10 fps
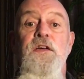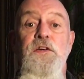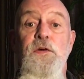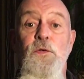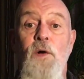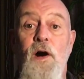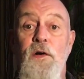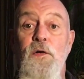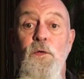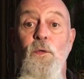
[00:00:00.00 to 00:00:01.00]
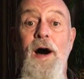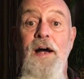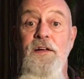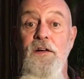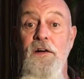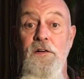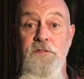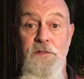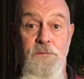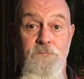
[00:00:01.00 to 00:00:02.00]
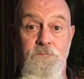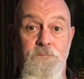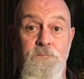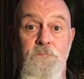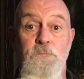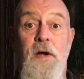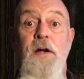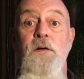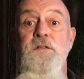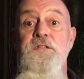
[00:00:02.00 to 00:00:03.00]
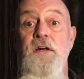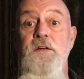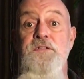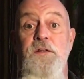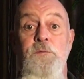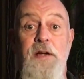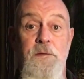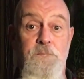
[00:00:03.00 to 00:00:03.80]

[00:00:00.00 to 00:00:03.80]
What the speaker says: You Are Who I Love by Aracelis Girmay.